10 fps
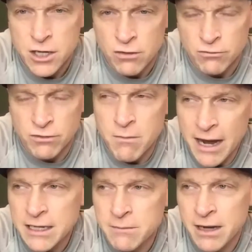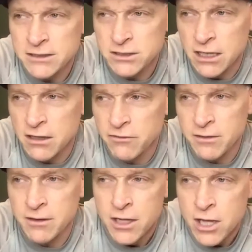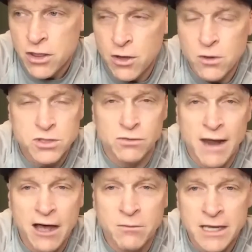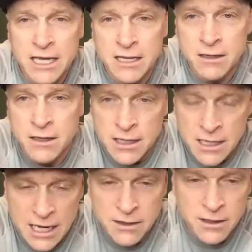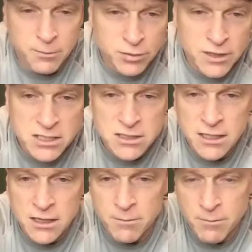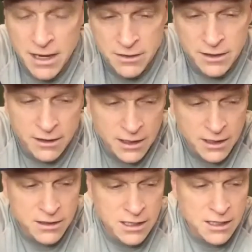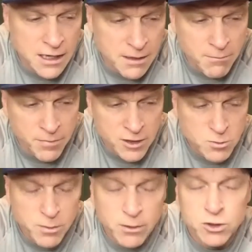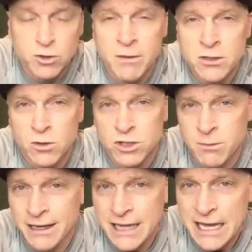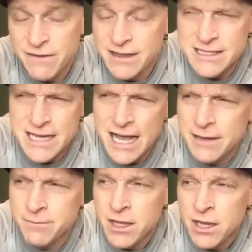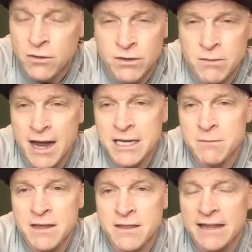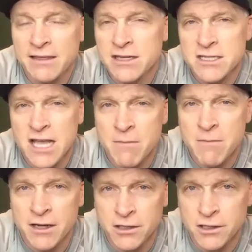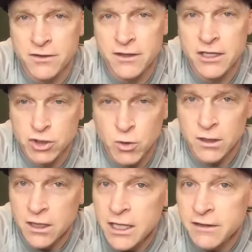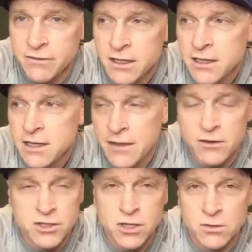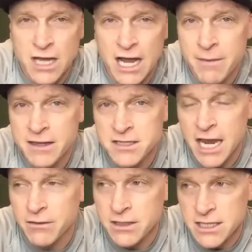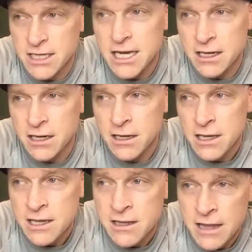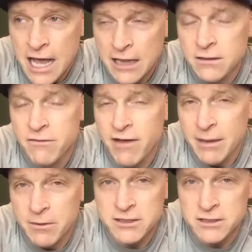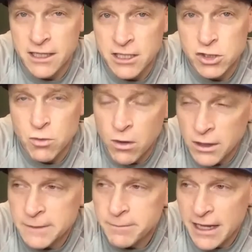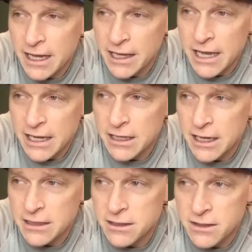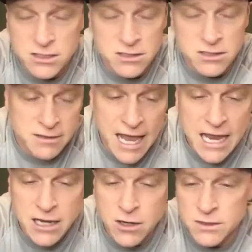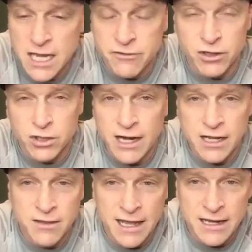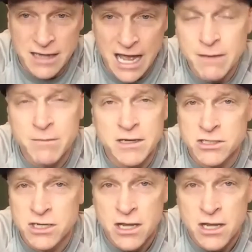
reminding myself and those around me and, and the priest and the, and the, and the uh, spiritual mentors in my life at the time, reminding me that this time on earth is short lived and there's no time that's guaranteed. And I learned a valuable lesson at age 20 that I, I to this day don't take for granted that time is